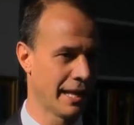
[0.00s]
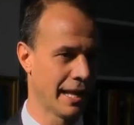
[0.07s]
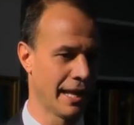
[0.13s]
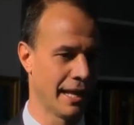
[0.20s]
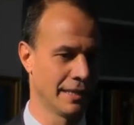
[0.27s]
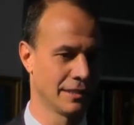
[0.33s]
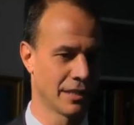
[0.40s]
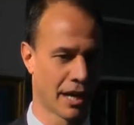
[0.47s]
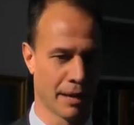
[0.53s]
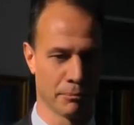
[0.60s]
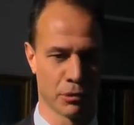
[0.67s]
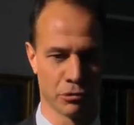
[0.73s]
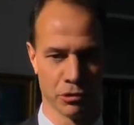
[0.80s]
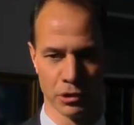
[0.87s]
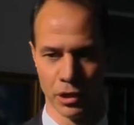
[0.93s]
will work
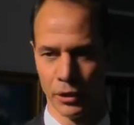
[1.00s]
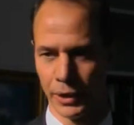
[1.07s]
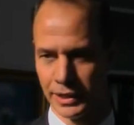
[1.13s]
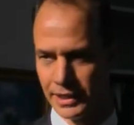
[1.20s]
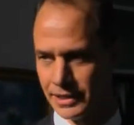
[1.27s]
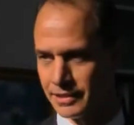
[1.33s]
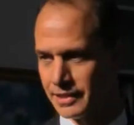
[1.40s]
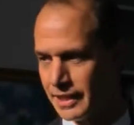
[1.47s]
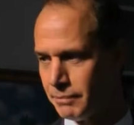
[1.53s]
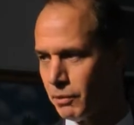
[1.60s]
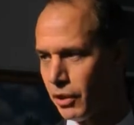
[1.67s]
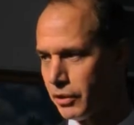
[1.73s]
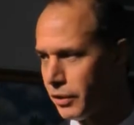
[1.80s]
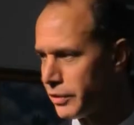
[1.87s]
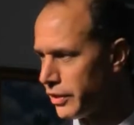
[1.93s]
together to provide
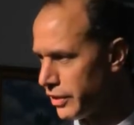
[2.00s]
appropriate